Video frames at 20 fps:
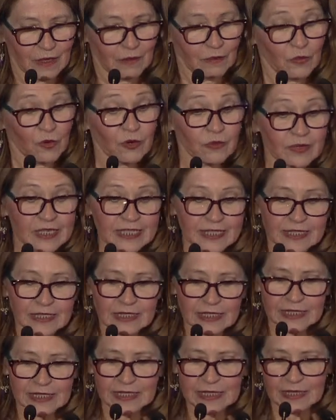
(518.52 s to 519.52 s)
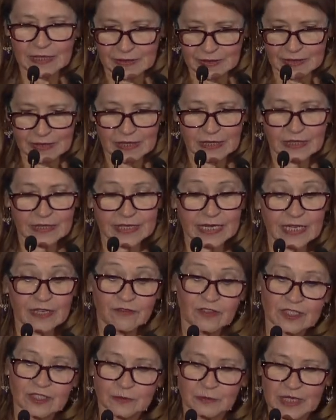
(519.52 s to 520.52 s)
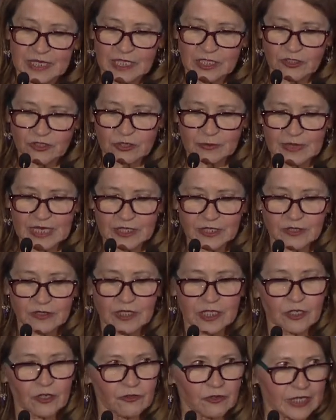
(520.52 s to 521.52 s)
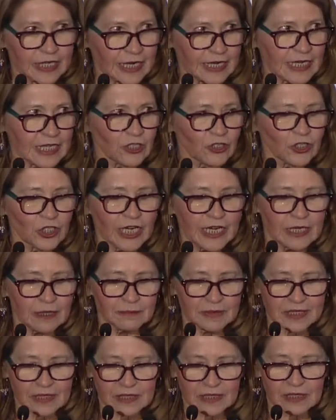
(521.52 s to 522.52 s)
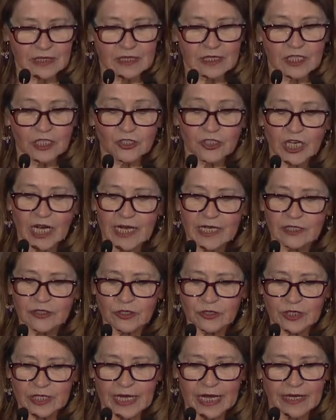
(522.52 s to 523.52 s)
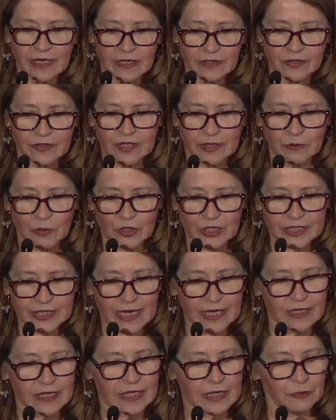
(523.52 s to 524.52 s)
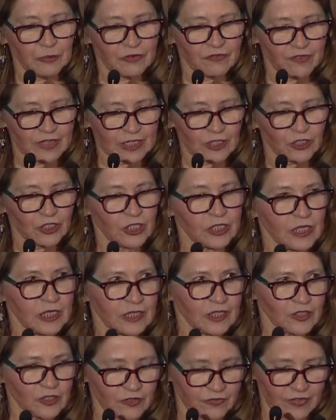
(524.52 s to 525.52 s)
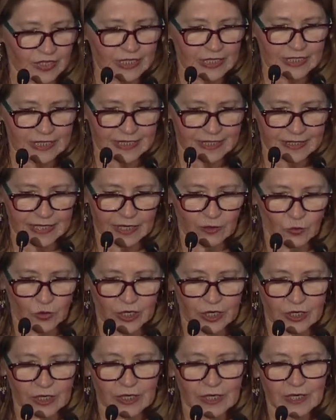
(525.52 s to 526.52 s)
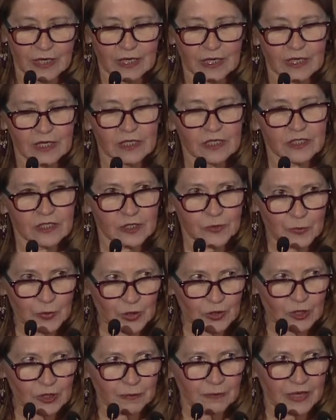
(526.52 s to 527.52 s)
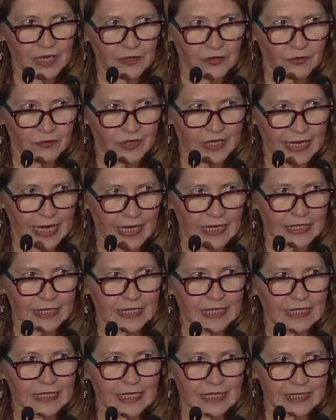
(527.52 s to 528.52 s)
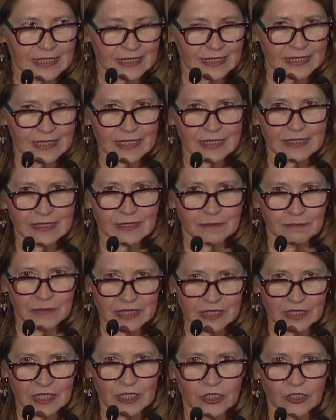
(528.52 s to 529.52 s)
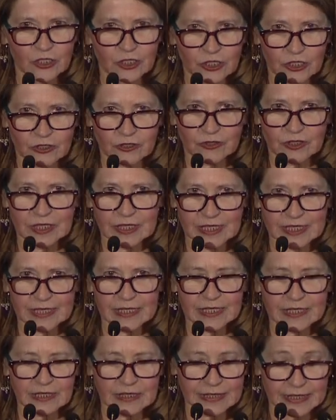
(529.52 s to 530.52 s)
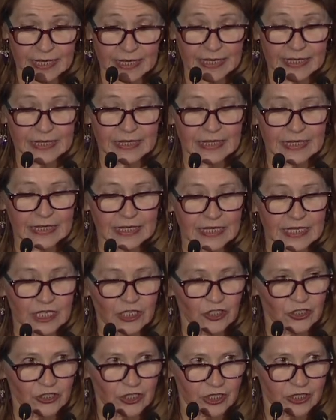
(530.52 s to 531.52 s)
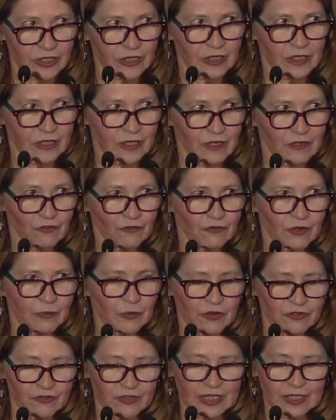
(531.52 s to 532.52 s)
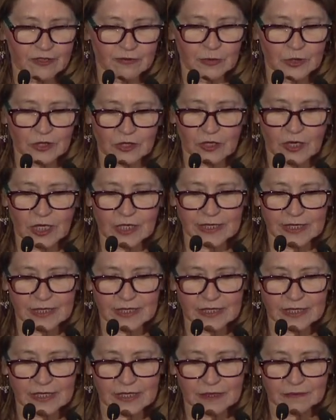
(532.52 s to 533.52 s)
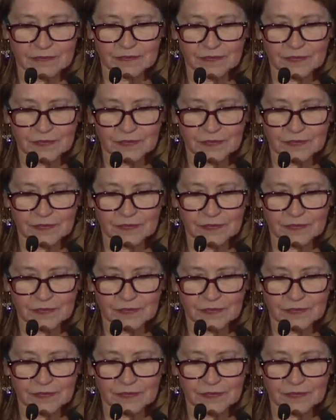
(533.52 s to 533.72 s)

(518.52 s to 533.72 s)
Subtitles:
More recently, Dave has been instrumental in creating CHAMPS, the Childhood Health and Mortality Prevention Surveillance Network, spurred by the reality that 6 million children still die each year from preventable causes.